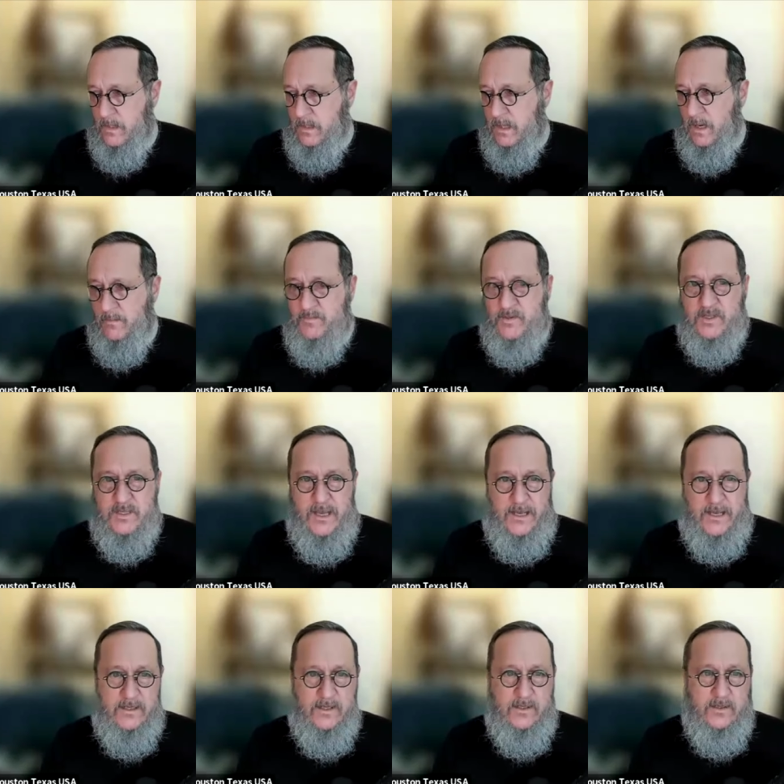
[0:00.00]

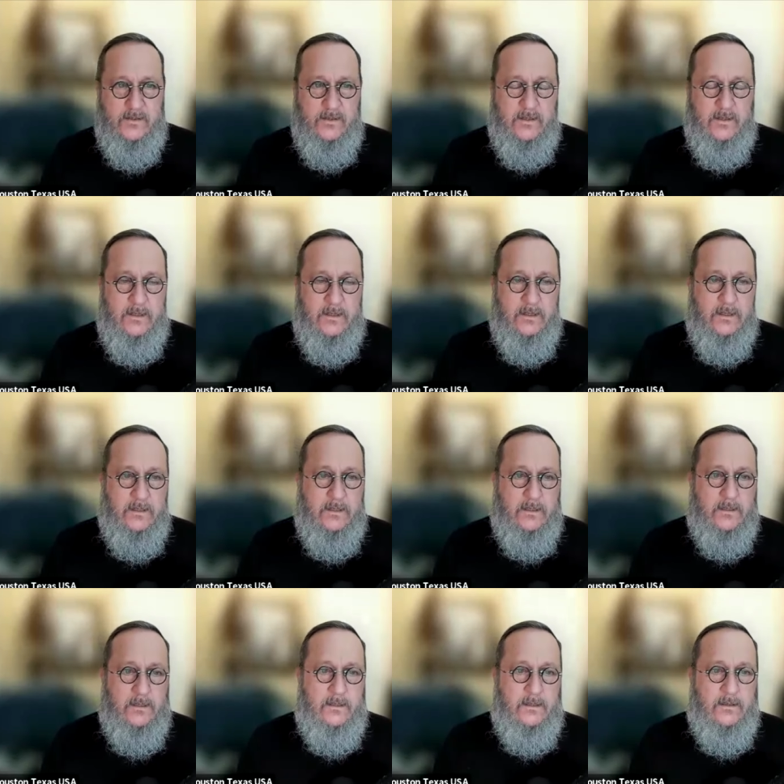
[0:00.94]
obsessed
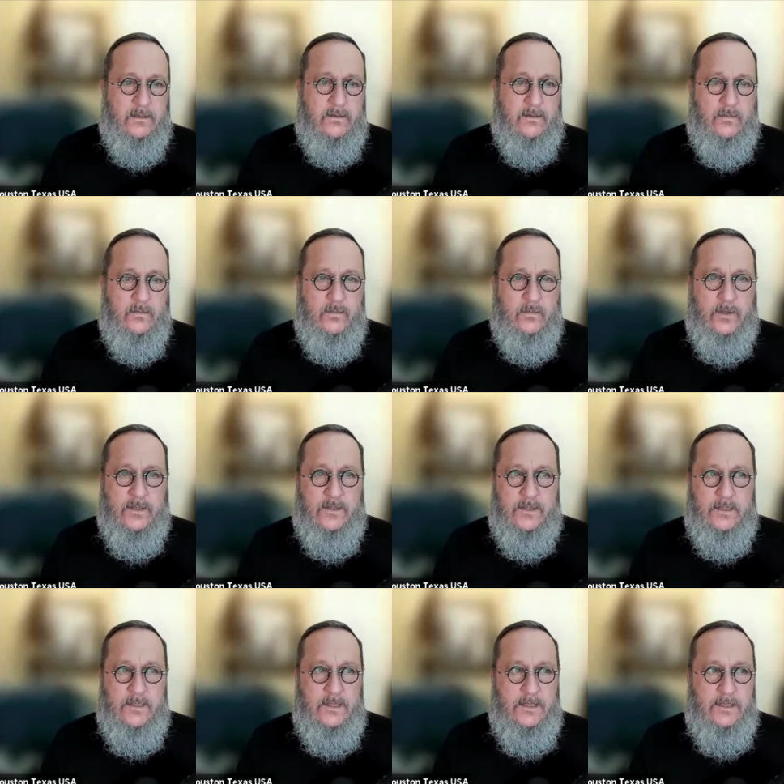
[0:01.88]
with
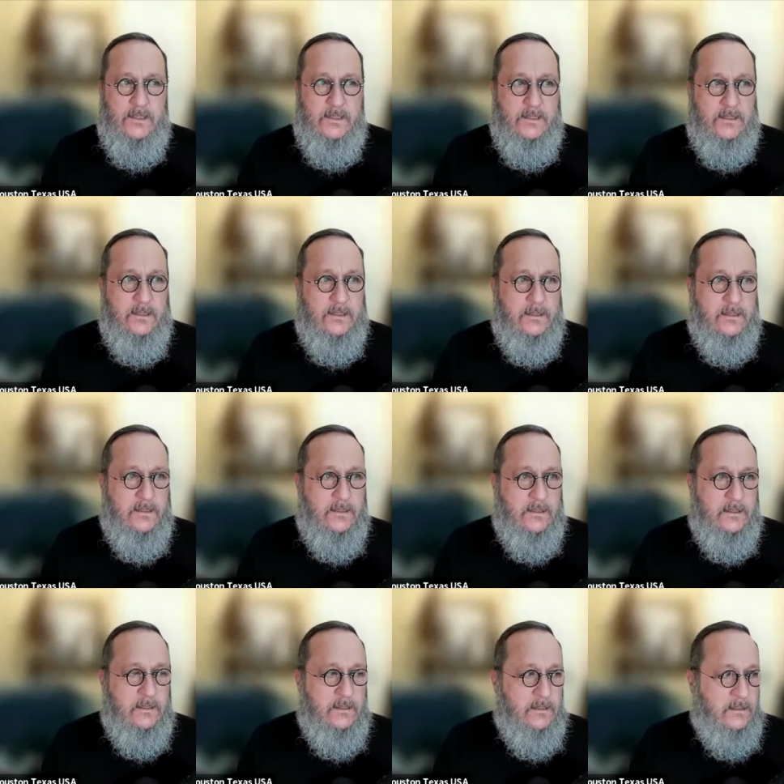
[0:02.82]
the
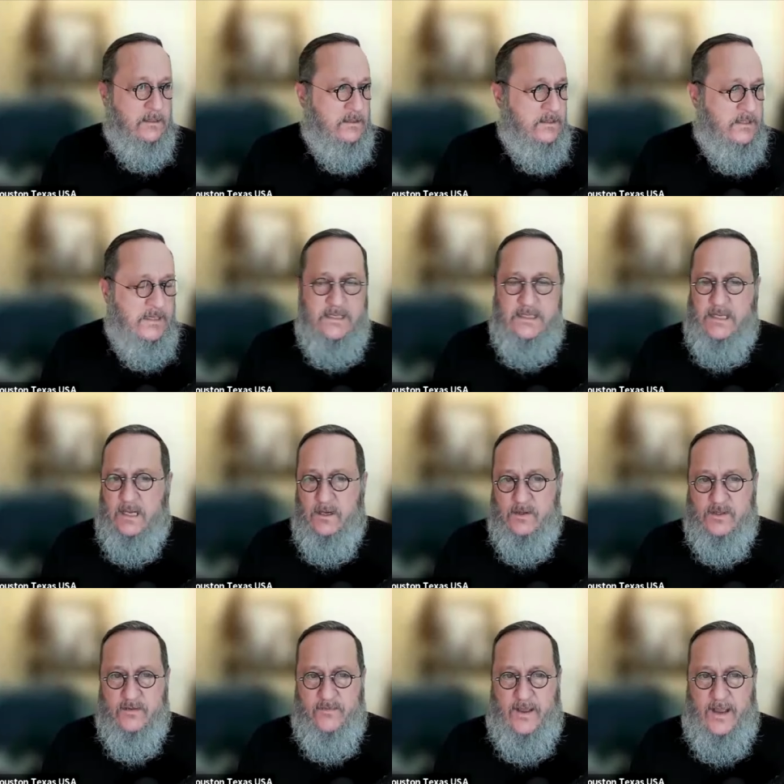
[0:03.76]

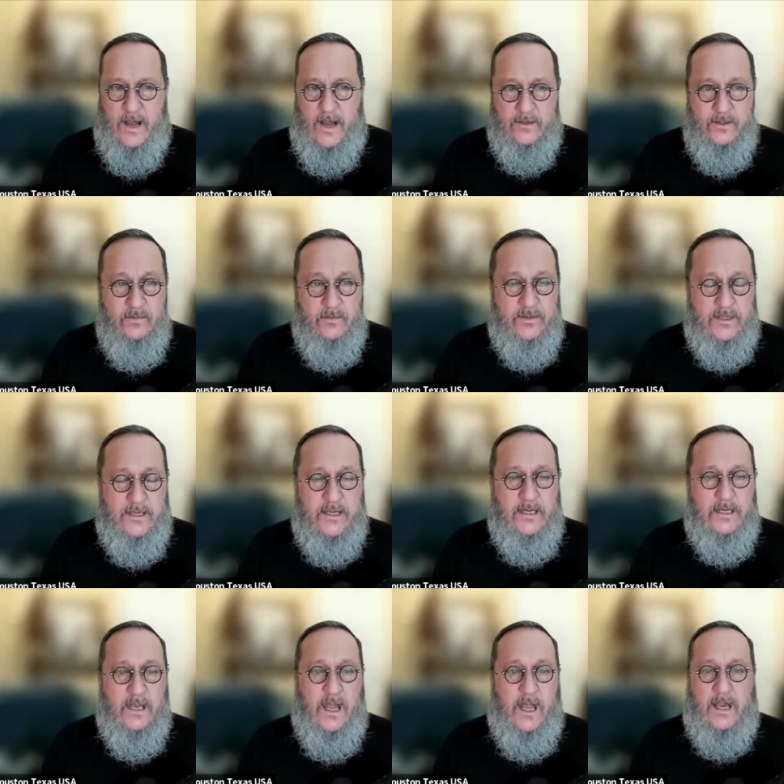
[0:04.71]
details of how you
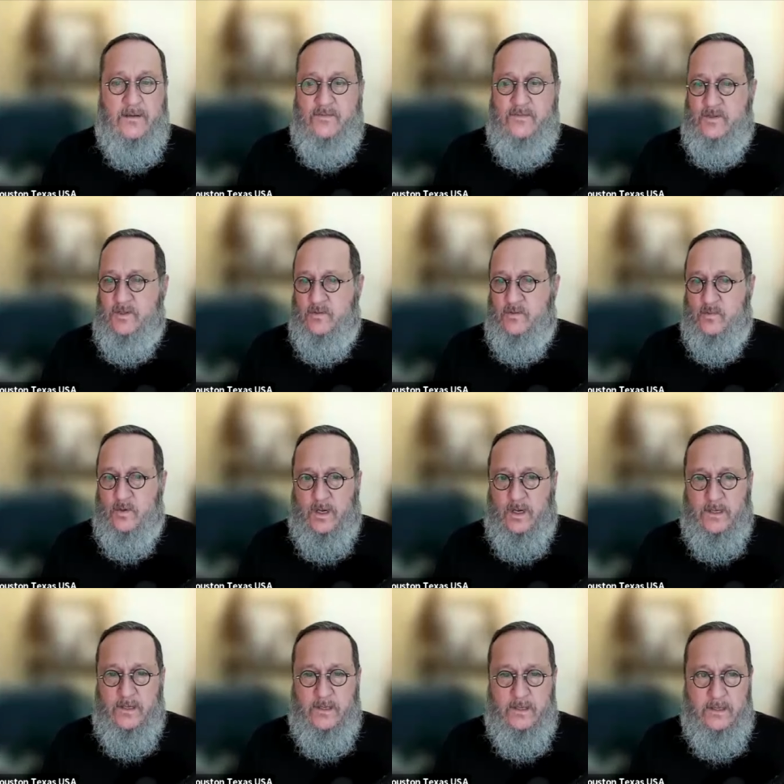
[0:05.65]
think life should
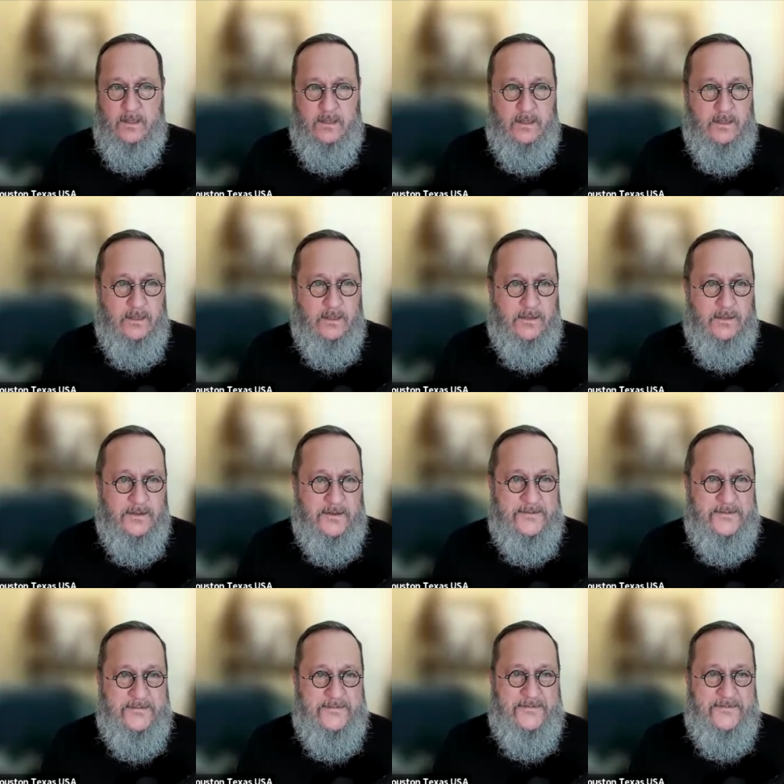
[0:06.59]
run
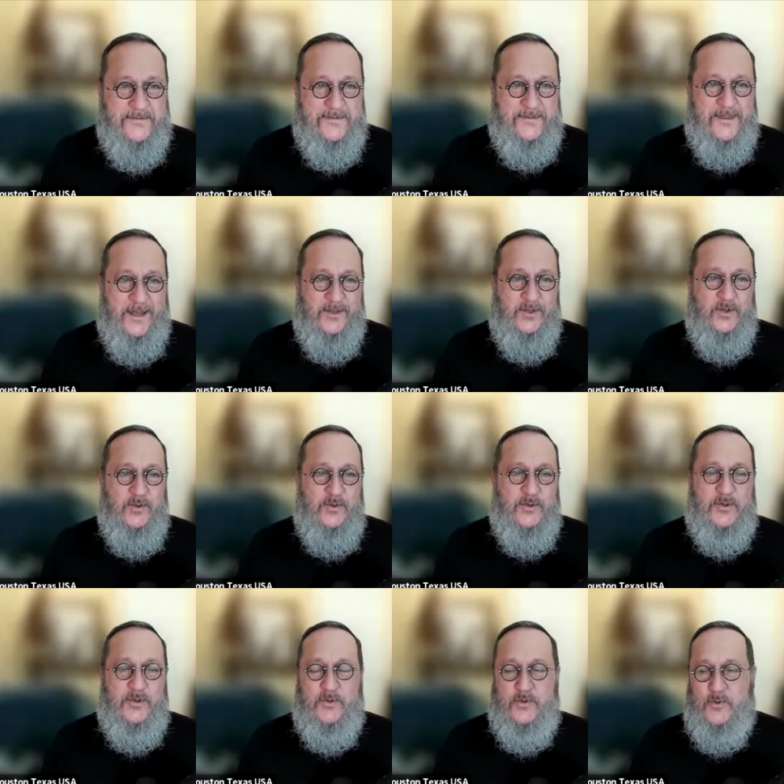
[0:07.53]
that you
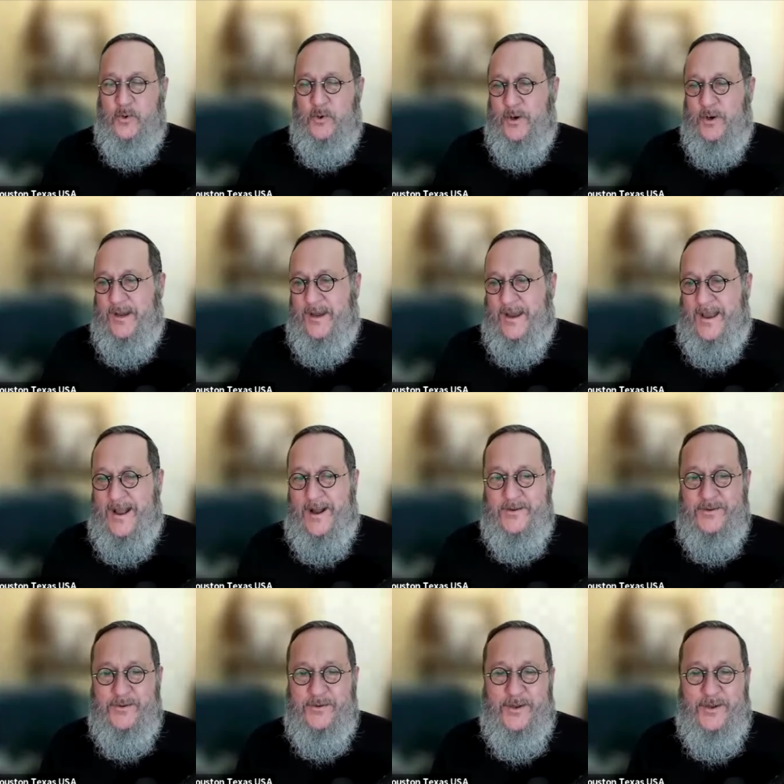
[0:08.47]
destroy how
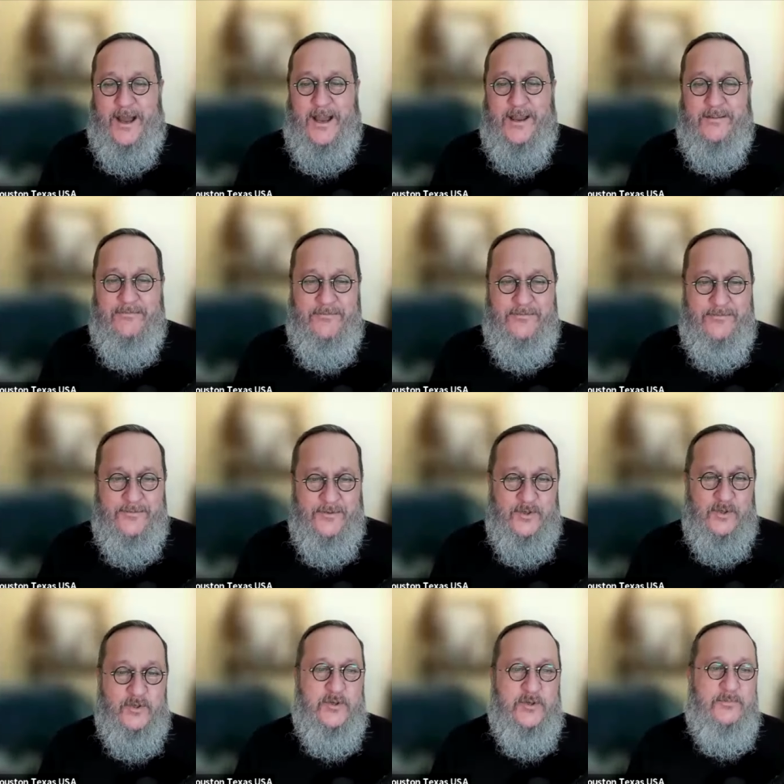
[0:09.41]
your life
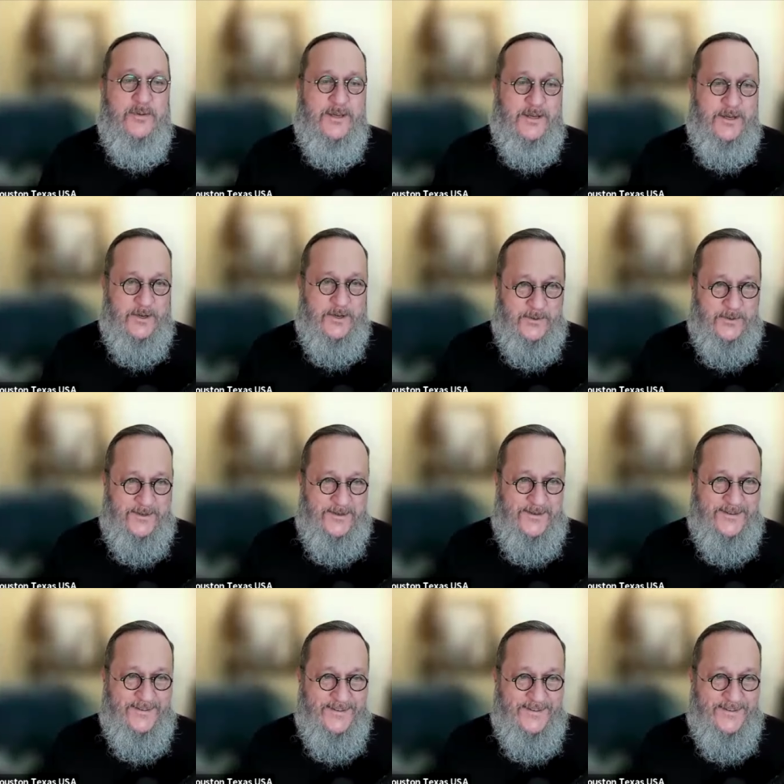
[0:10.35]
should be going